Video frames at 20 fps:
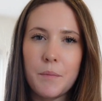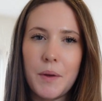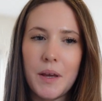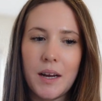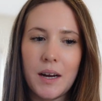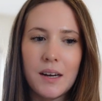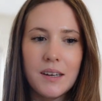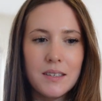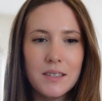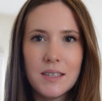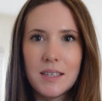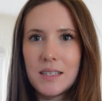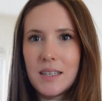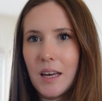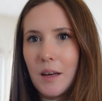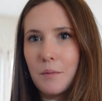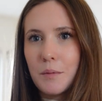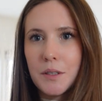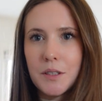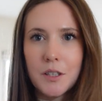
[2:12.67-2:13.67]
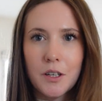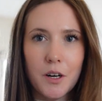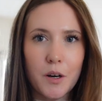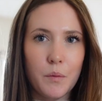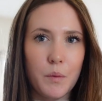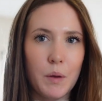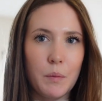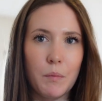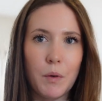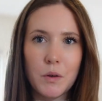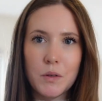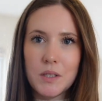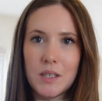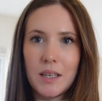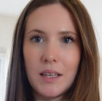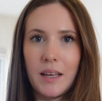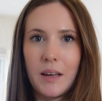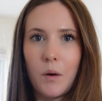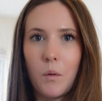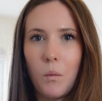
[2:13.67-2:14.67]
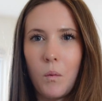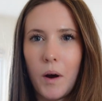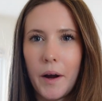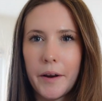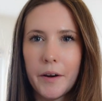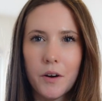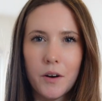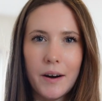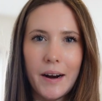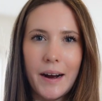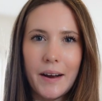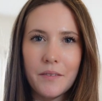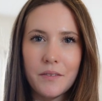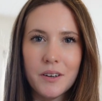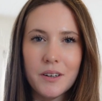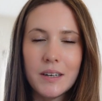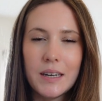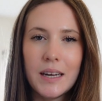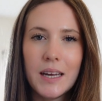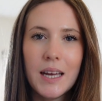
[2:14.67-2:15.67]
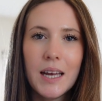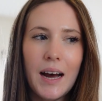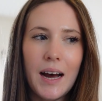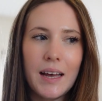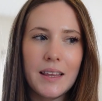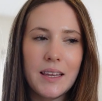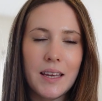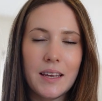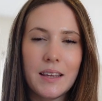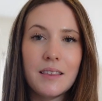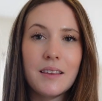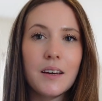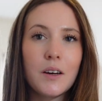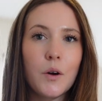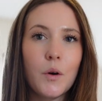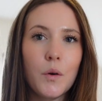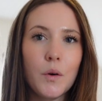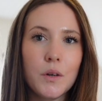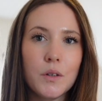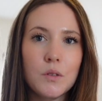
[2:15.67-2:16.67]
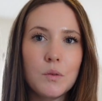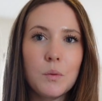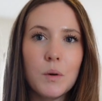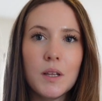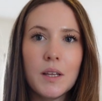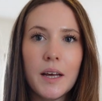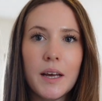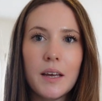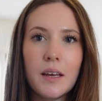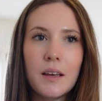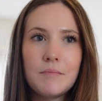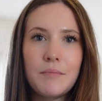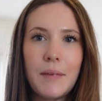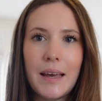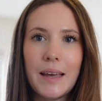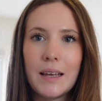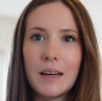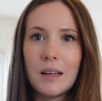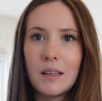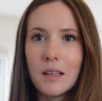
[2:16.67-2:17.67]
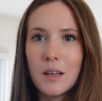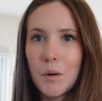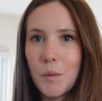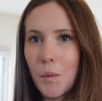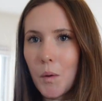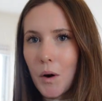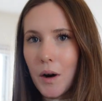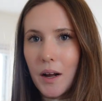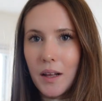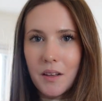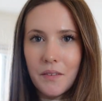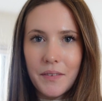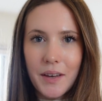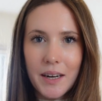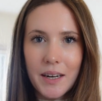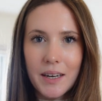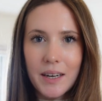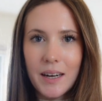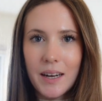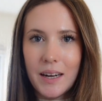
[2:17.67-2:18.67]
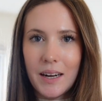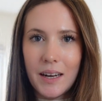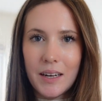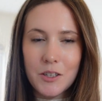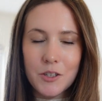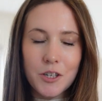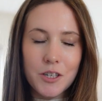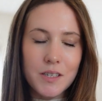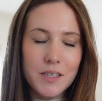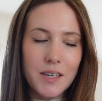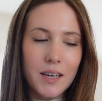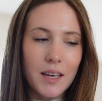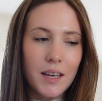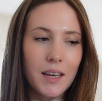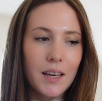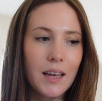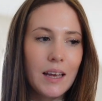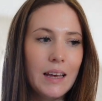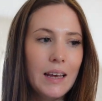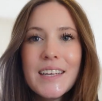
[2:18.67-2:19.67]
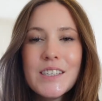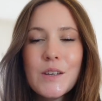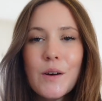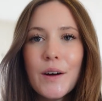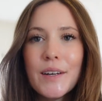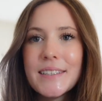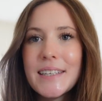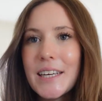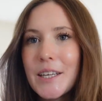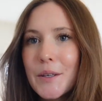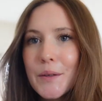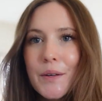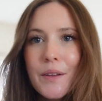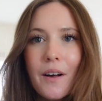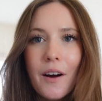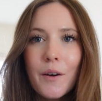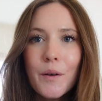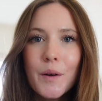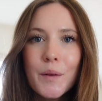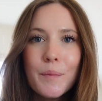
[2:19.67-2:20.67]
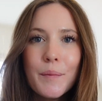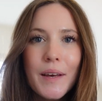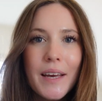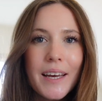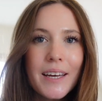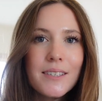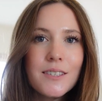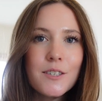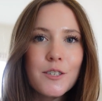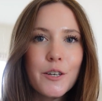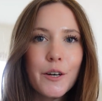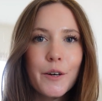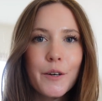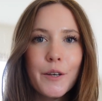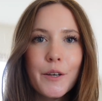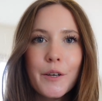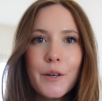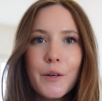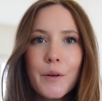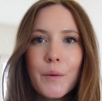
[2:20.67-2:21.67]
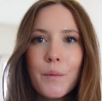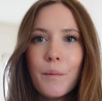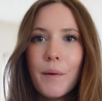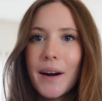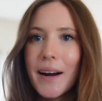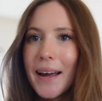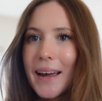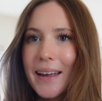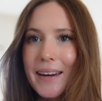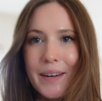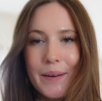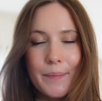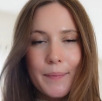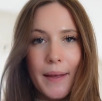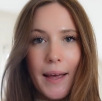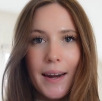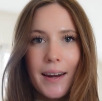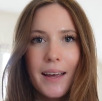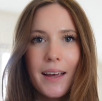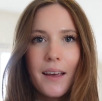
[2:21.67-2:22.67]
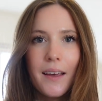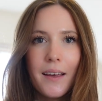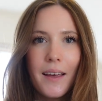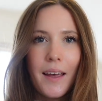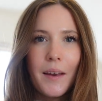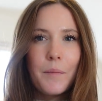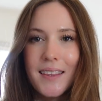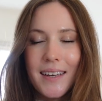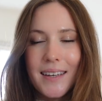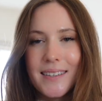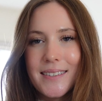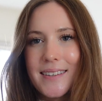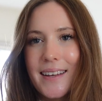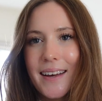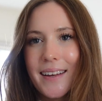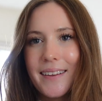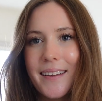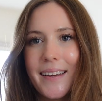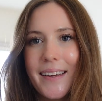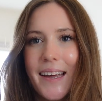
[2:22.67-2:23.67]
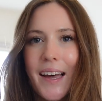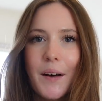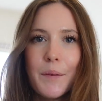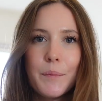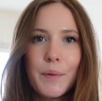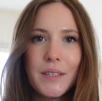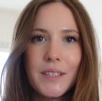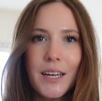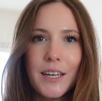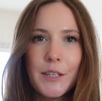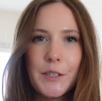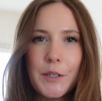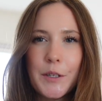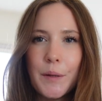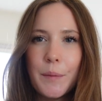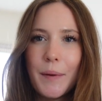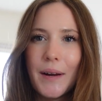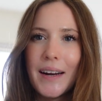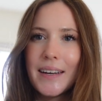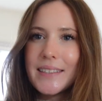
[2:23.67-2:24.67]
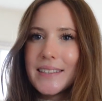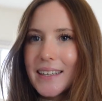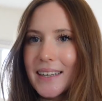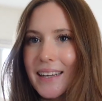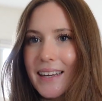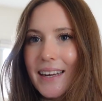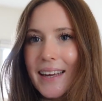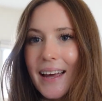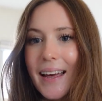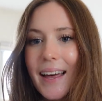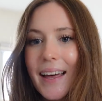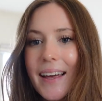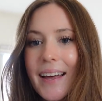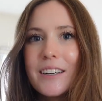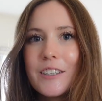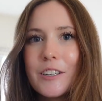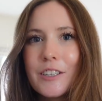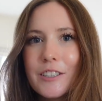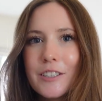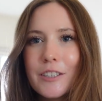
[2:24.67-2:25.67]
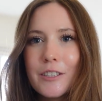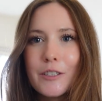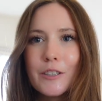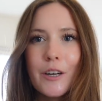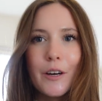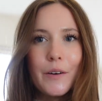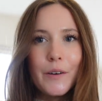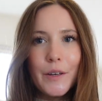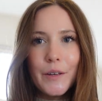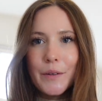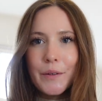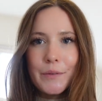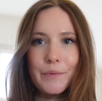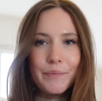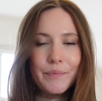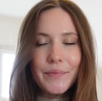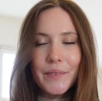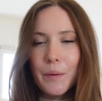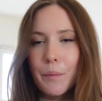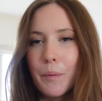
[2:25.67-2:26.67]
because the tables are gonna be mostly like white or ivory, I think the gold will like make it a little more elevated and interesting. So I'll take you along with me and show you what I end up getting and things that like have potential but I didn't get, just to show you the